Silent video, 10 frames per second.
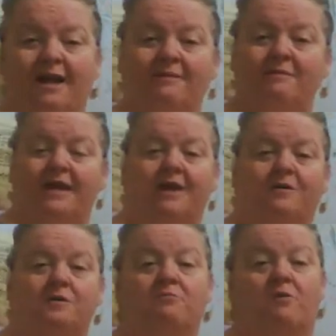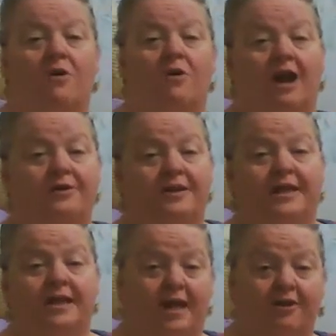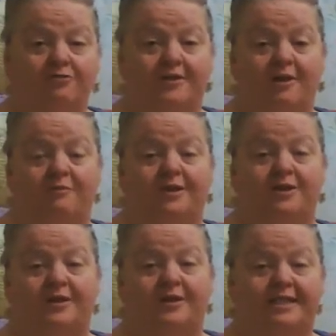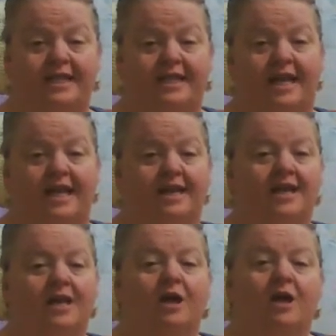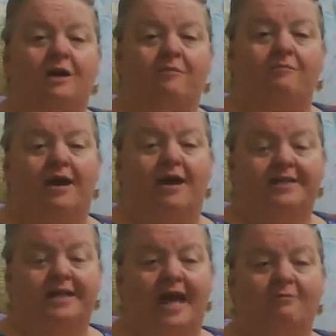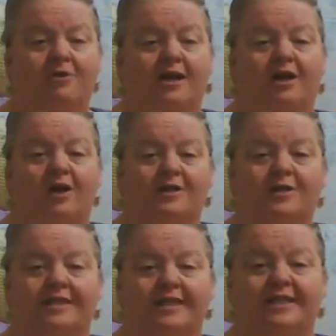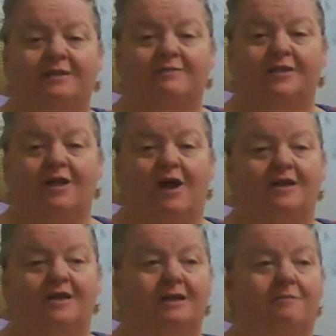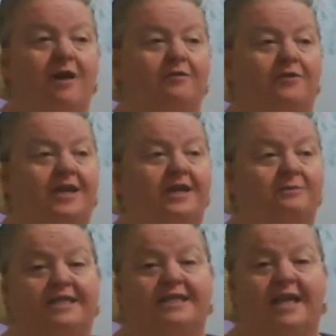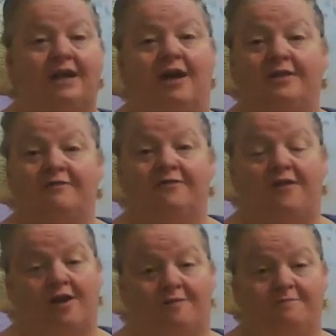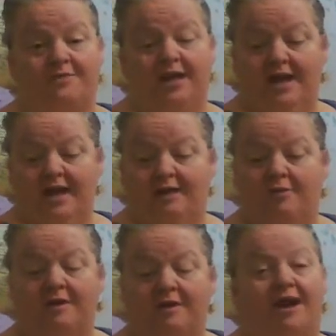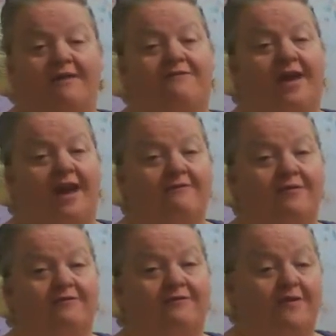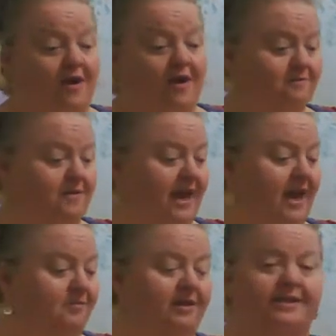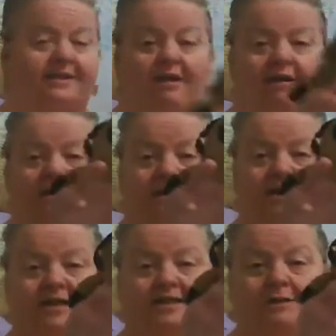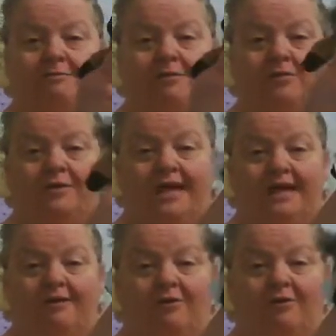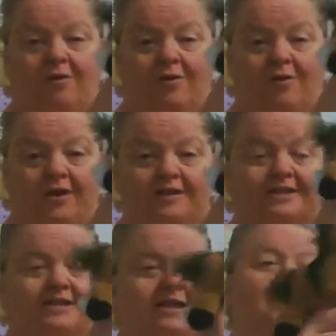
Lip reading: maybe we hear them more out in the country than we do in the city. But today we're going to also sing some songs about things we see on the farm. And one of my favorite farm animals is a pony or a horse.